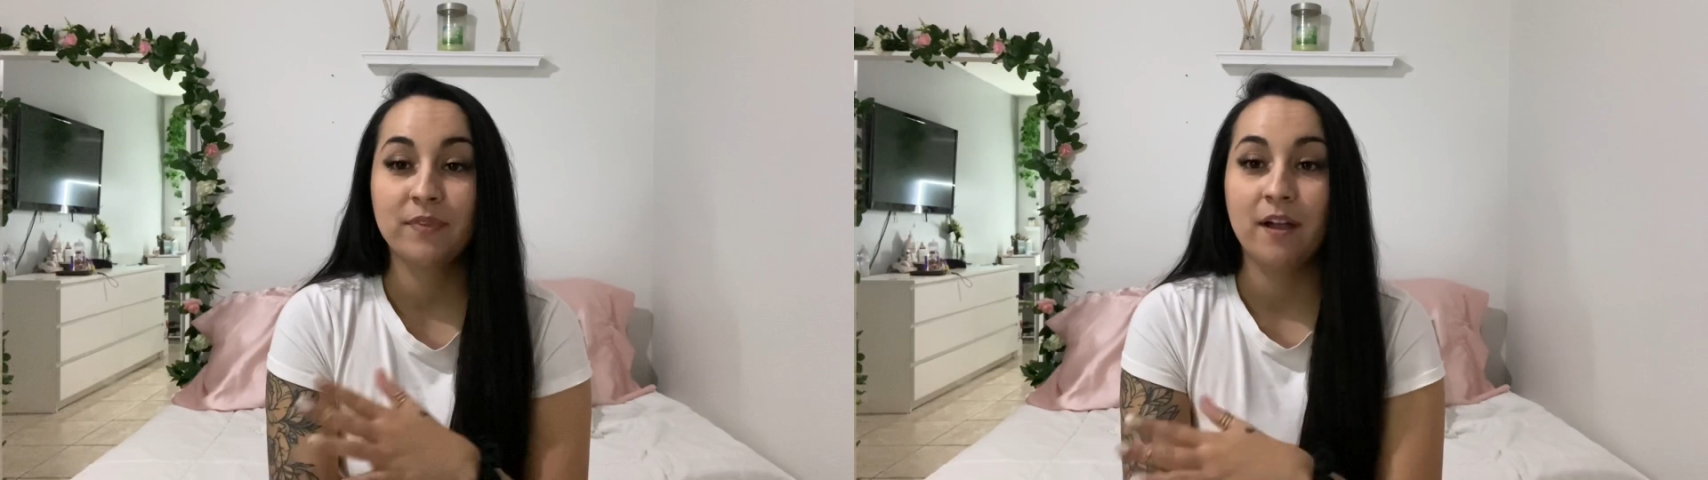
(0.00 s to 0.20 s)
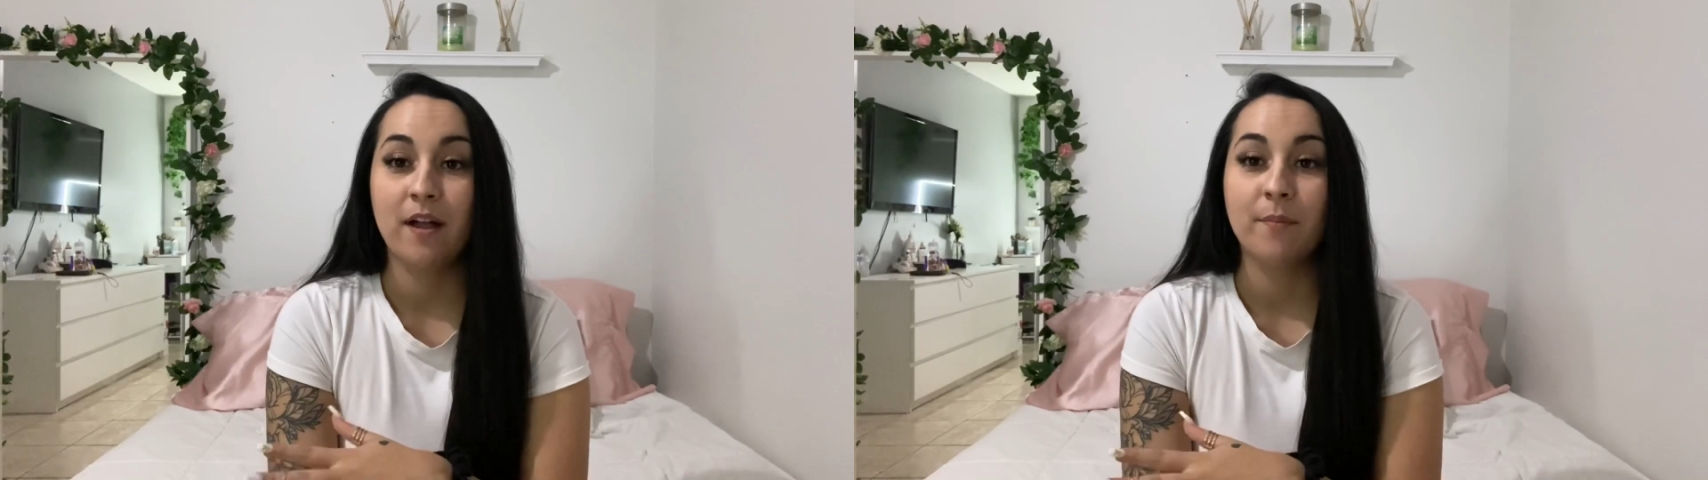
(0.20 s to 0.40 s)

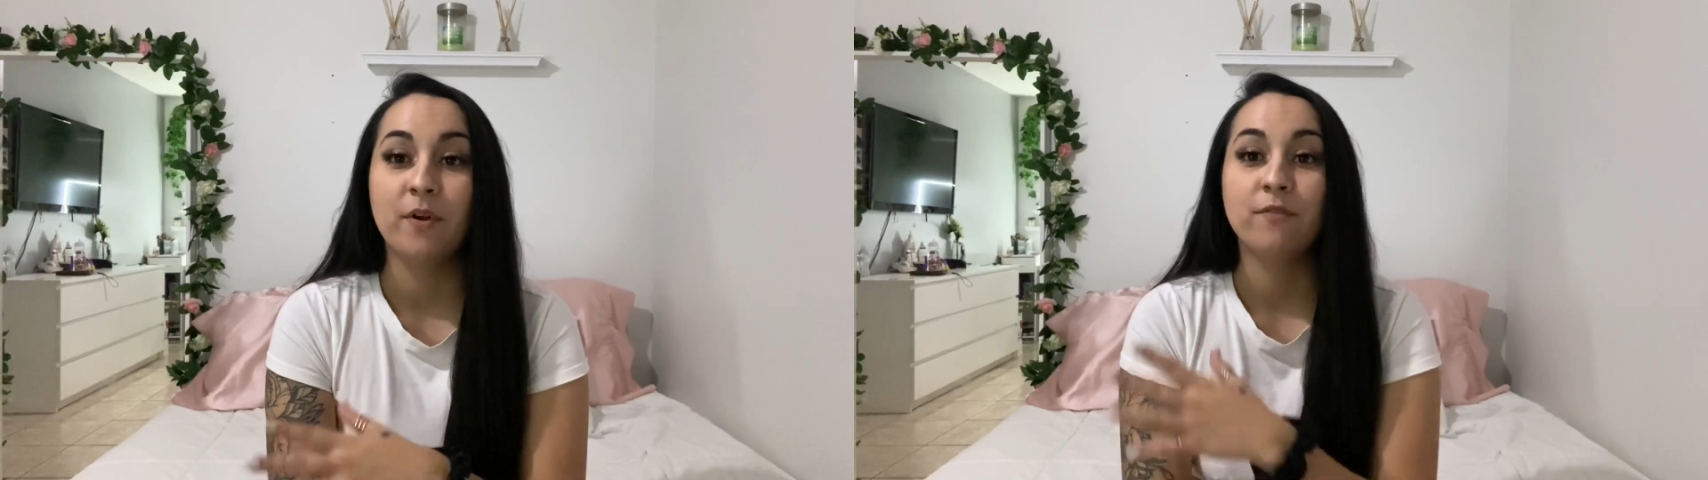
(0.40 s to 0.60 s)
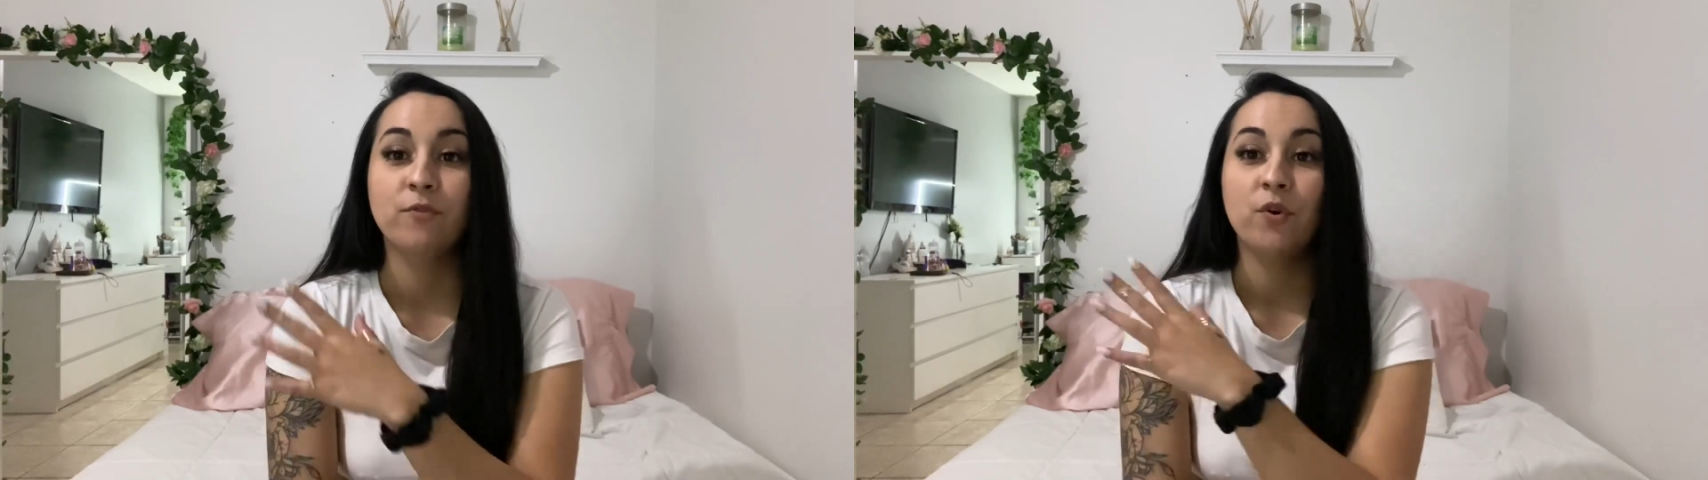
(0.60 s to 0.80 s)

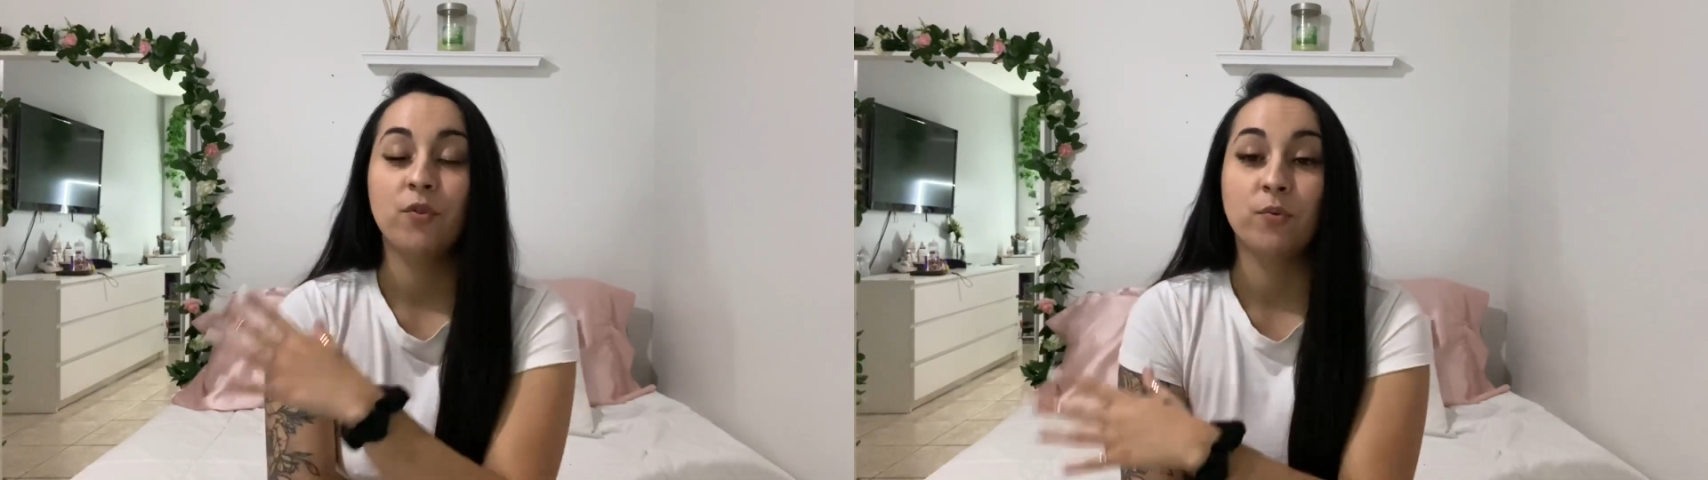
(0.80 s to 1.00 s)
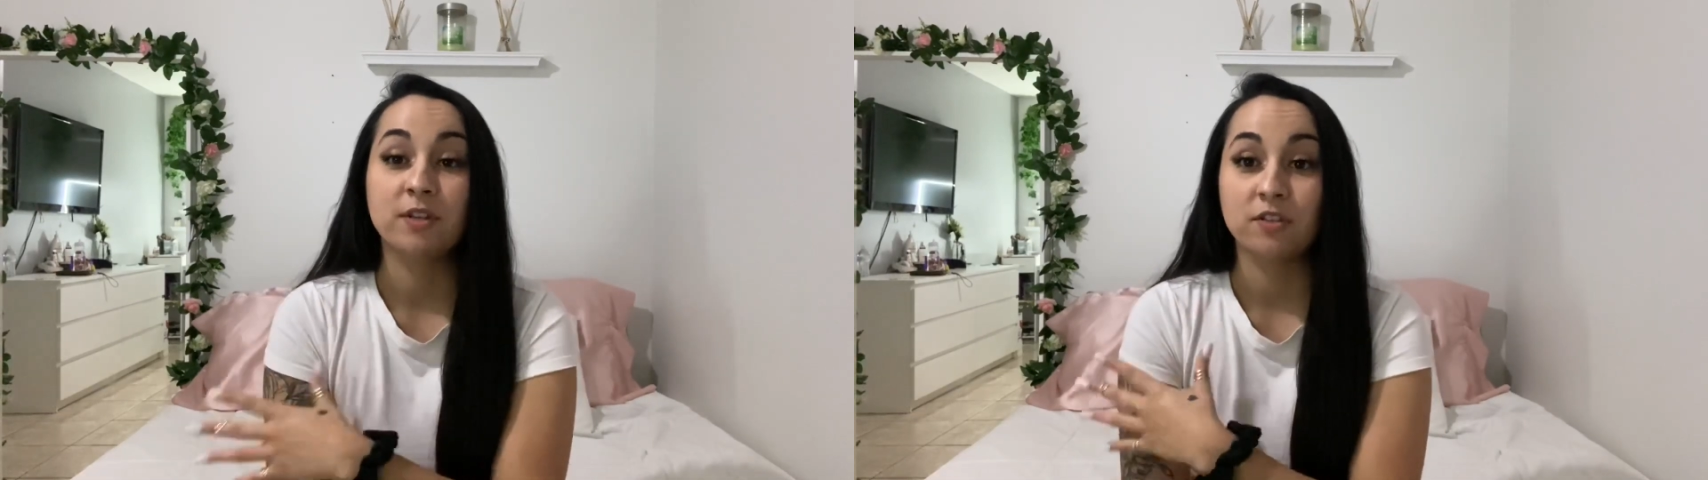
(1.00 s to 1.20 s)
of
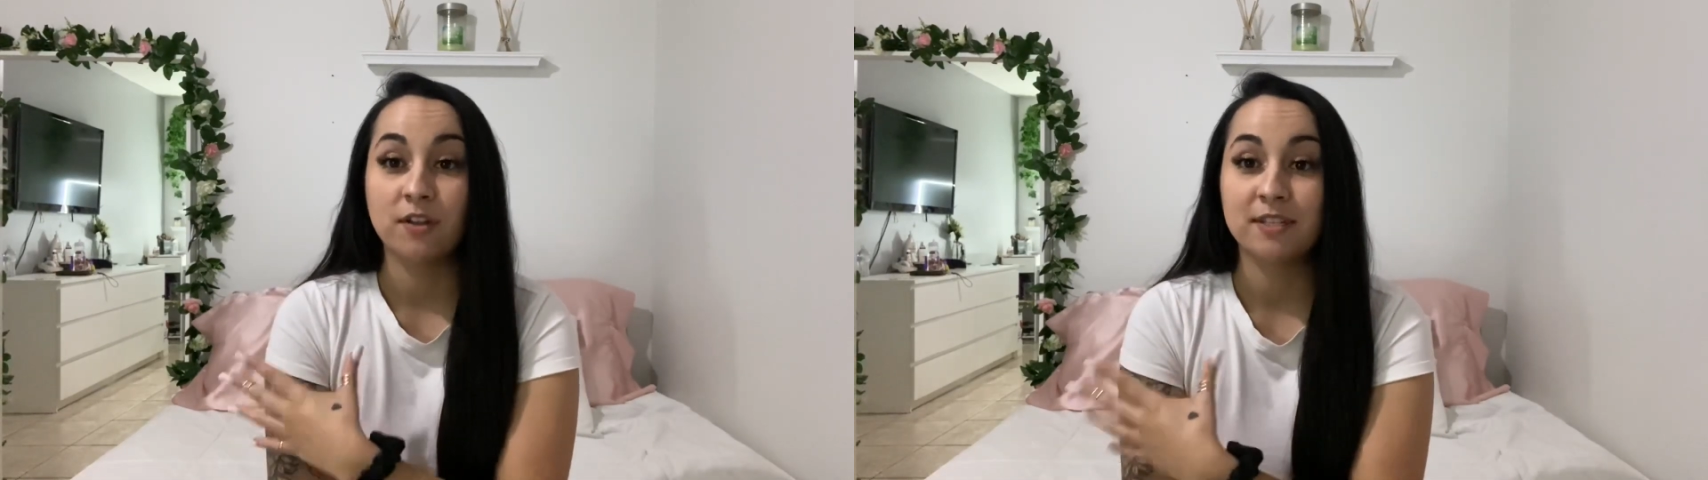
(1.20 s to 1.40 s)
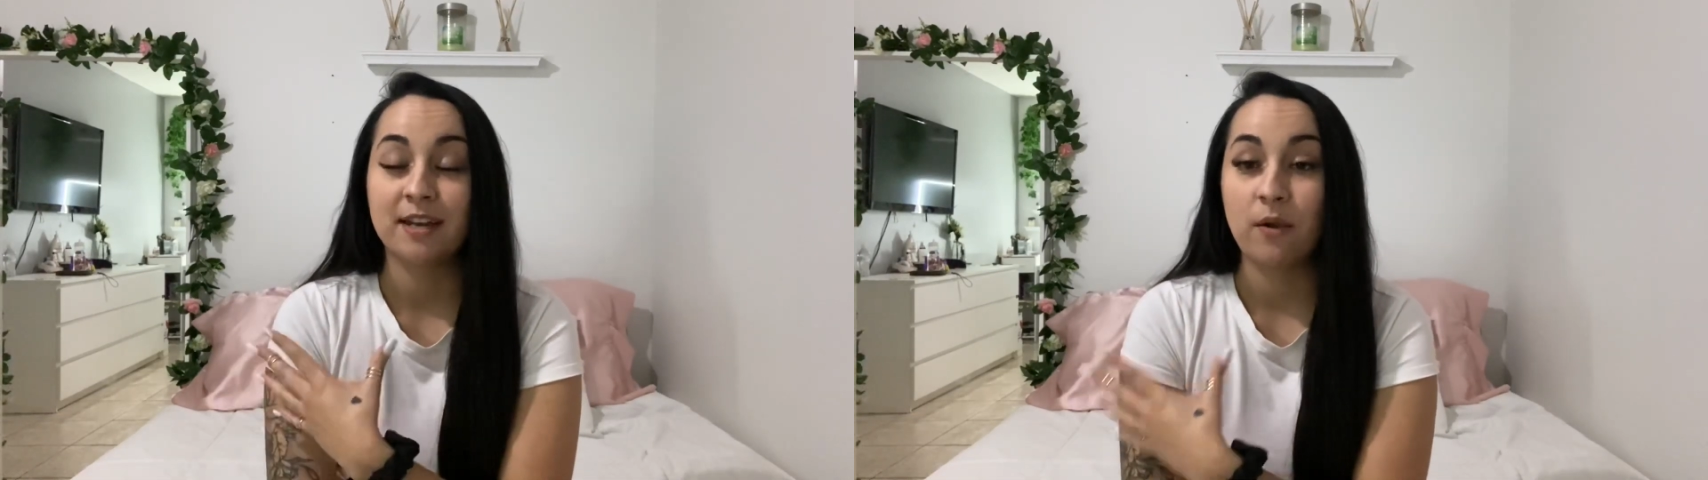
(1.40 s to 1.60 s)
the
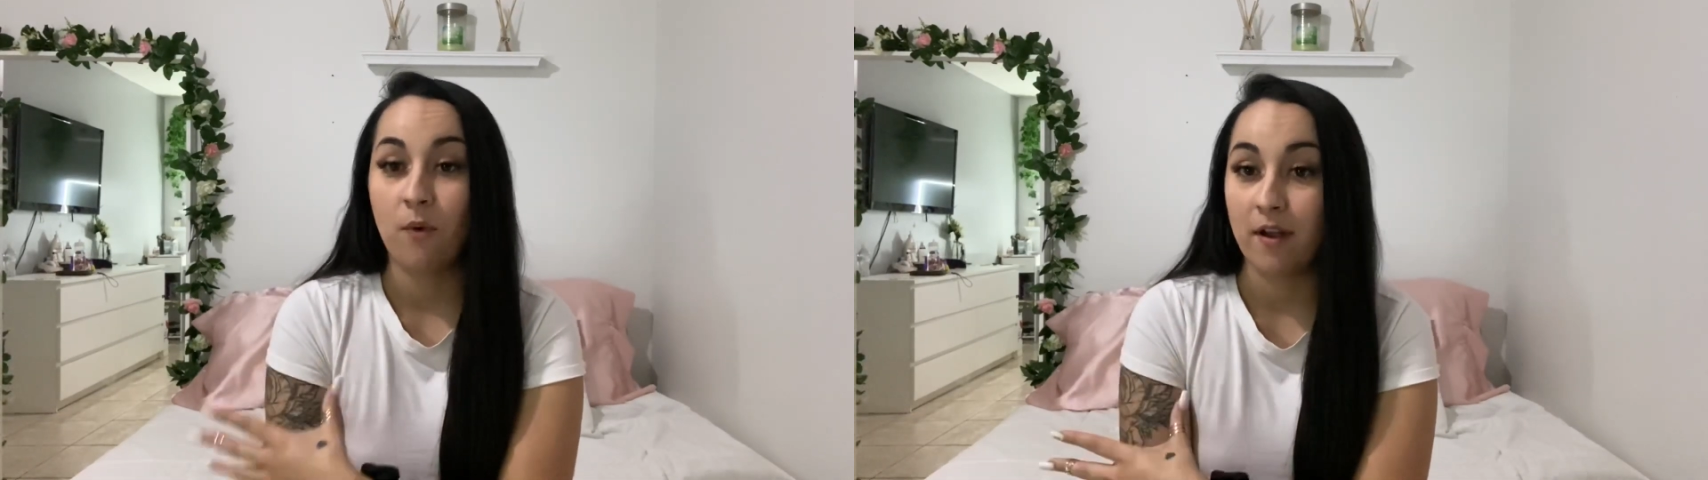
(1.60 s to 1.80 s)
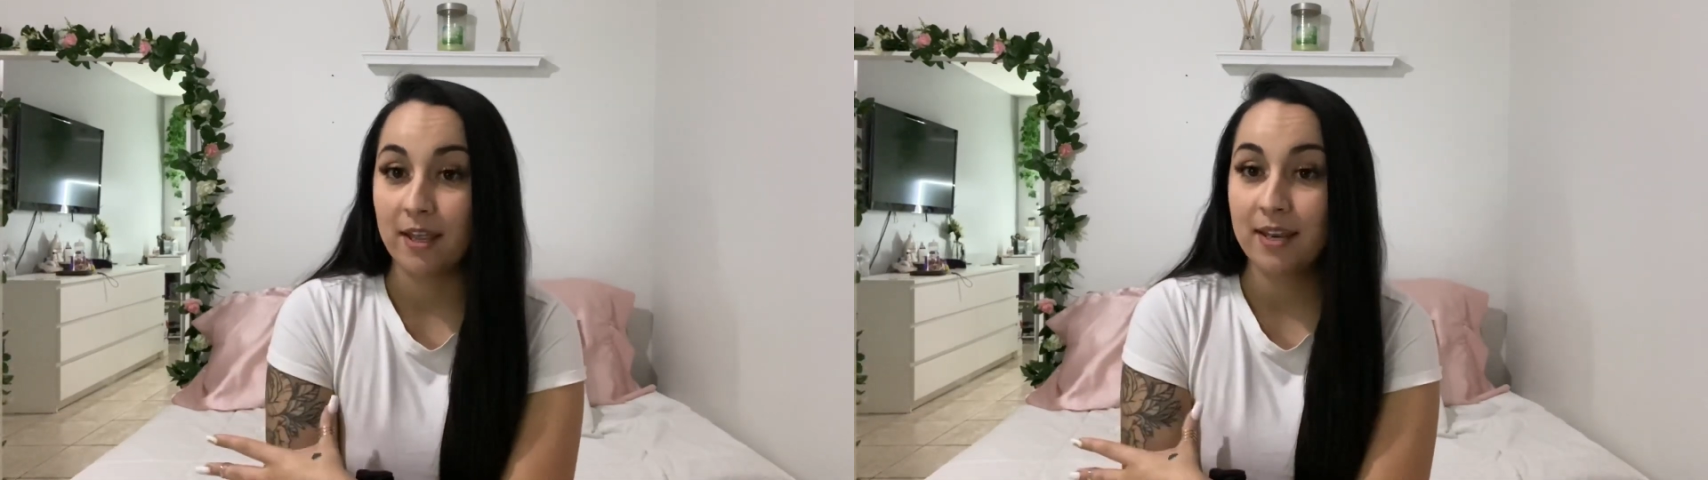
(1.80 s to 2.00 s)
results that I
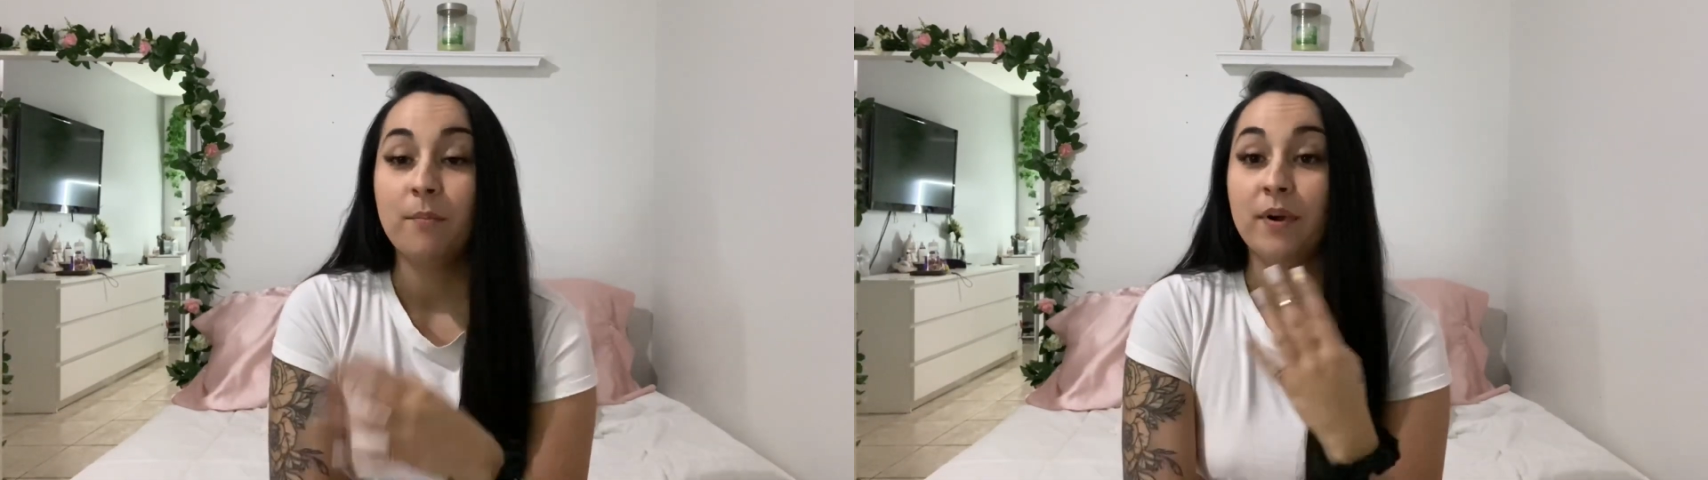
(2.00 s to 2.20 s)
wanted,